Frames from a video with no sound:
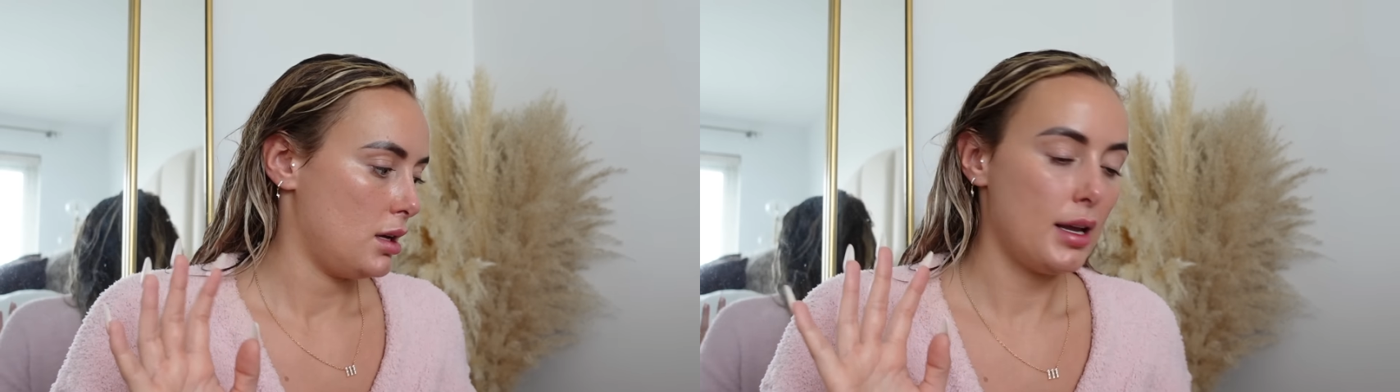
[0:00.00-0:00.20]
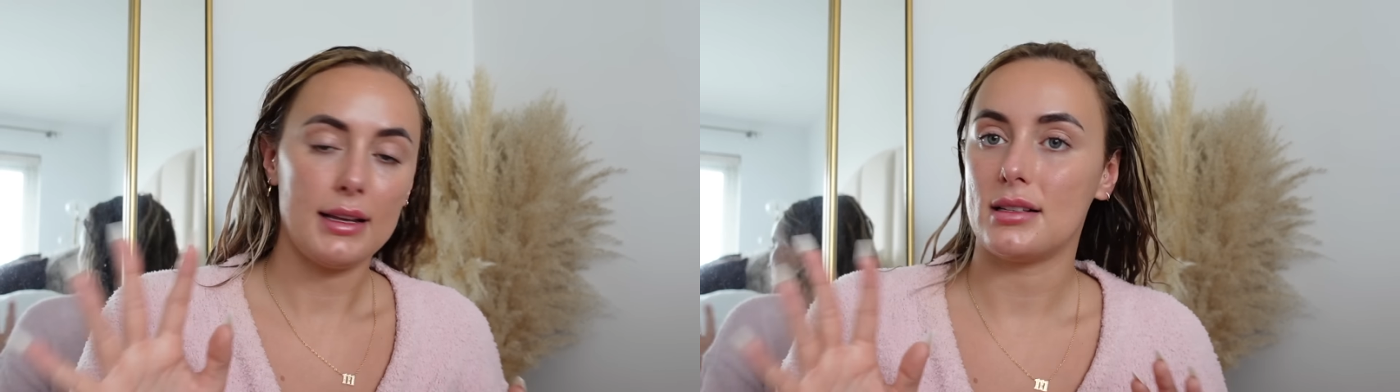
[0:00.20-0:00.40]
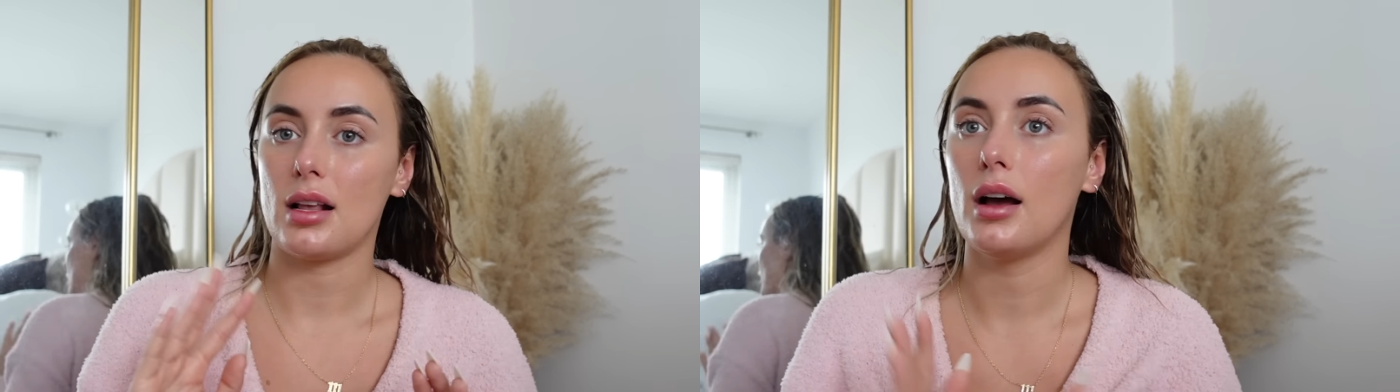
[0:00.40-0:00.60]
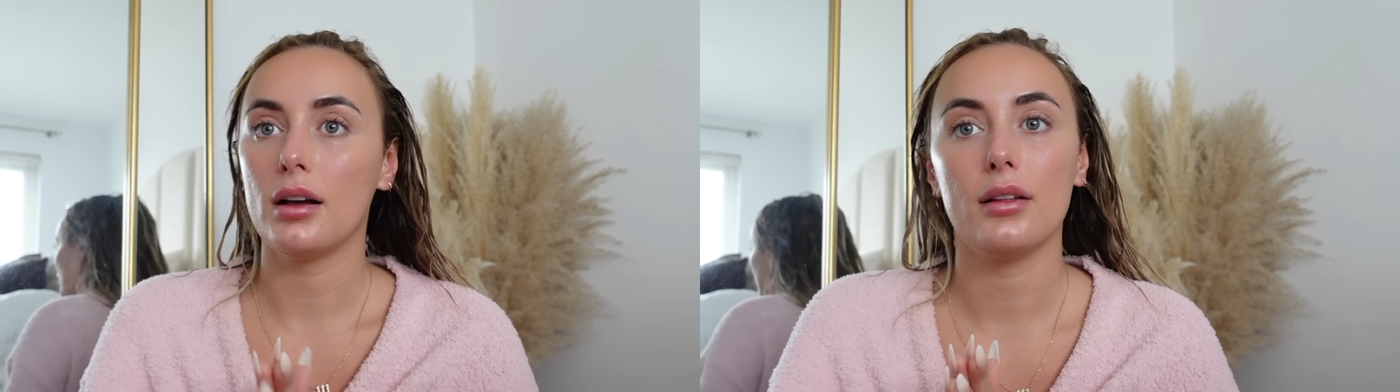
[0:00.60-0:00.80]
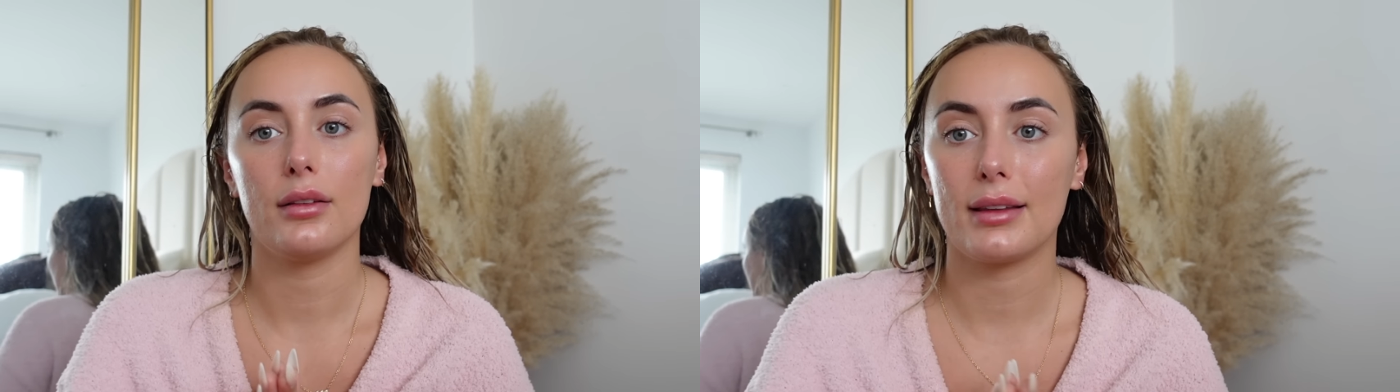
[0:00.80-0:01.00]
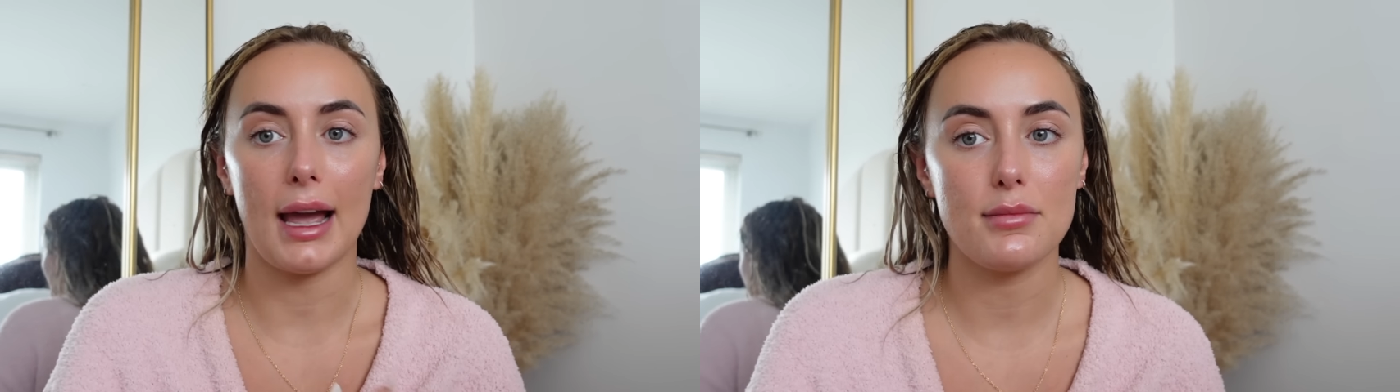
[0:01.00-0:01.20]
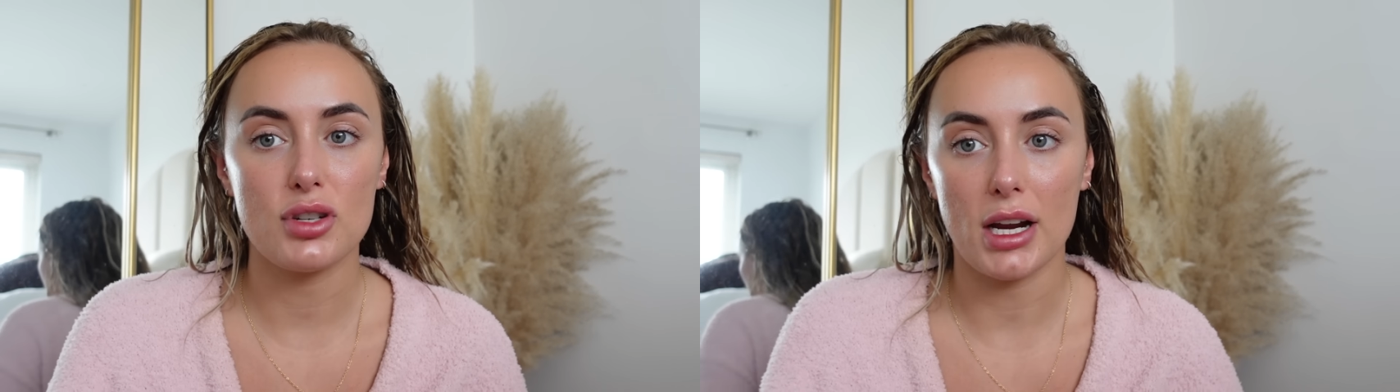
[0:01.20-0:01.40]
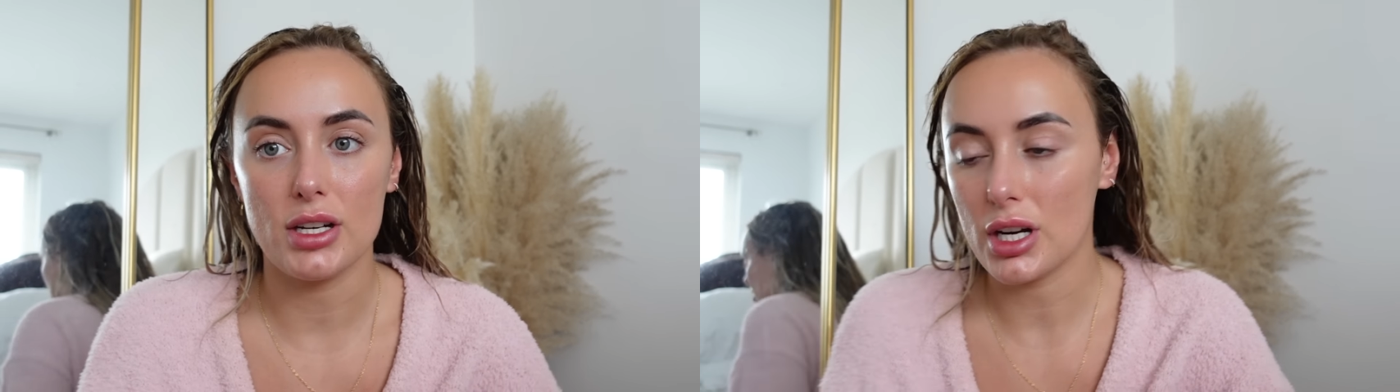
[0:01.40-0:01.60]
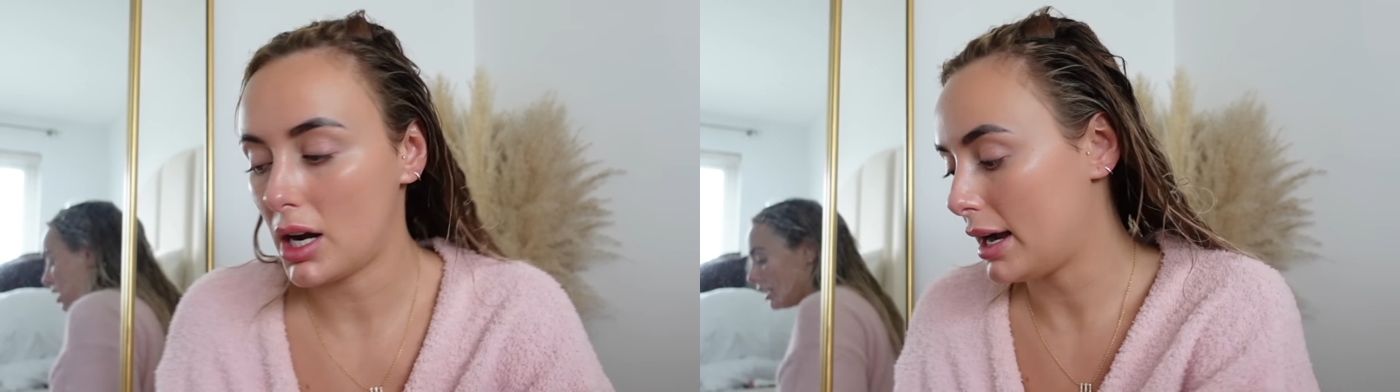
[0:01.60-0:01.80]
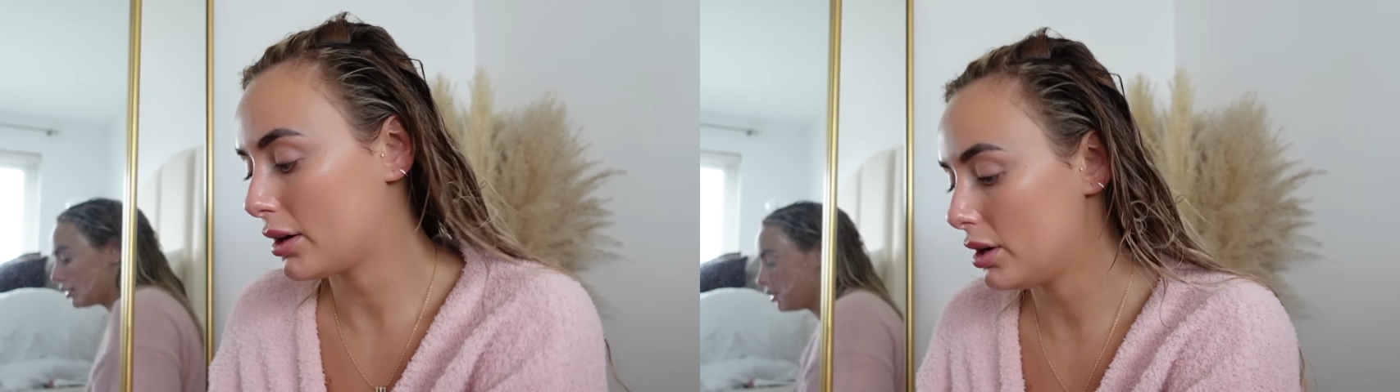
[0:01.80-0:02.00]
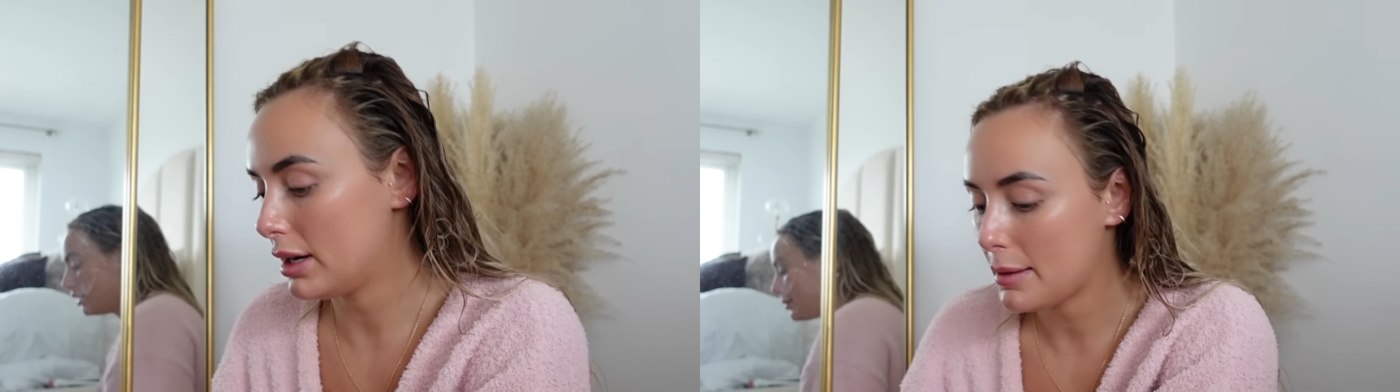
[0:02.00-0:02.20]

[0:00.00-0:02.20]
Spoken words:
it's game changer. Hang on,